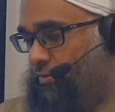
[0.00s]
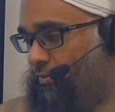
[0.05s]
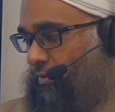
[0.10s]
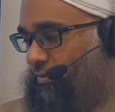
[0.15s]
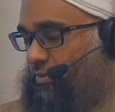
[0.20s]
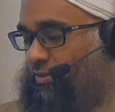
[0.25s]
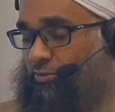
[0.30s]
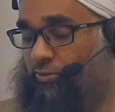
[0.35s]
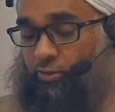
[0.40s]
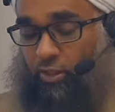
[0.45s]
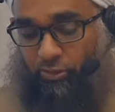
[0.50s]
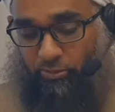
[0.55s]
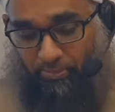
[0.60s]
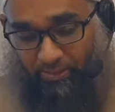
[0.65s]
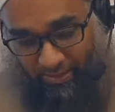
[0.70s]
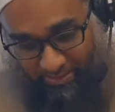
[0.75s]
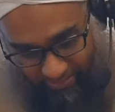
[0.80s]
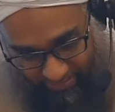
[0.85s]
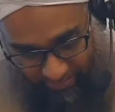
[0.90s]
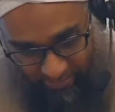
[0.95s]
You're
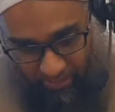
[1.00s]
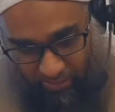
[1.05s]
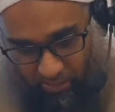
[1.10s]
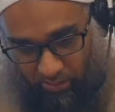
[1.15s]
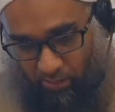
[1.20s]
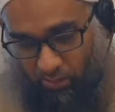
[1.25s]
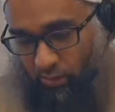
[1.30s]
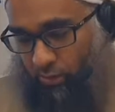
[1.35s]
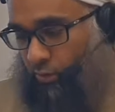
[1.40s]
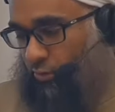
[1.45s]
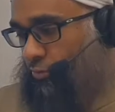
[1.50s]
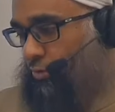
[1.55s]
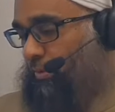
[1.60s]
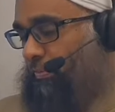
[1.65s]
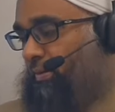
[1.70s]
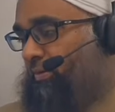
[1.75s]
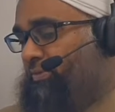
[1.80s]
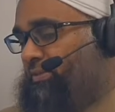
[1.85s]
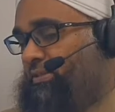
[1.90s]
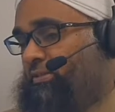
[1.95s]
attributing a sin to the
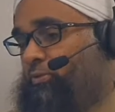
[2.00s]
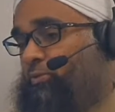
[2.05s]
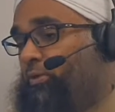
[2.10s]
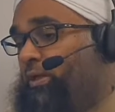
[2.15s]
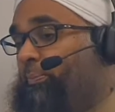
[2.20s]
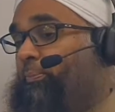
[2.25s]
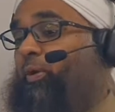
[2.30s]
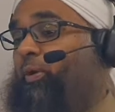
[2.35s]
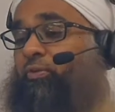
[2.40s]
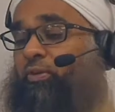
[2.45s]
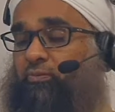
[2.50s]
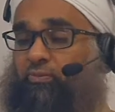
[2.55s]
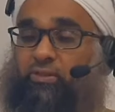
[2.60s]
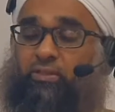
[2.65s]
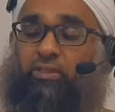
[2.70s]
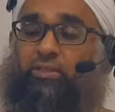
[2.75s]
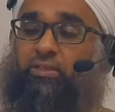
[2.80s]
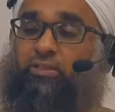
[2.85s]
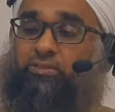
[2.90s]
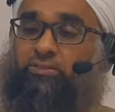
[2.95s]
Prophet, to a Prophet of
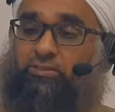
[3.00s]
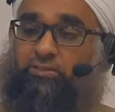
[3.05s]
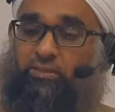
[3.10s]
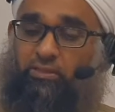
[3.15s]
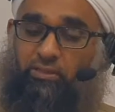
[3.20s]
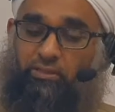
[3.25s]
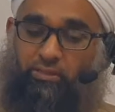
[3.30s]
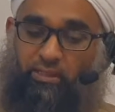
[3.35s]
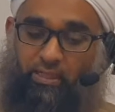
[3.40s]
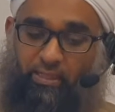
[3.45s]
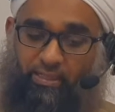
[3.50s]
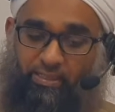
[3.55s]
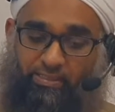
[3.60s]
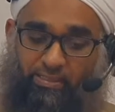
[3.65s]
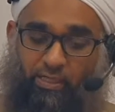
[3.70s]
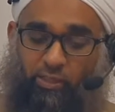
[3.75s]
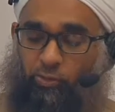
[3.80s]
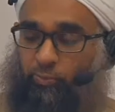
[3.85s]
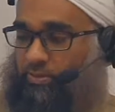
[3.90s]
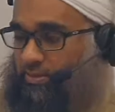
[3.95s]
Allah, alayhi salatu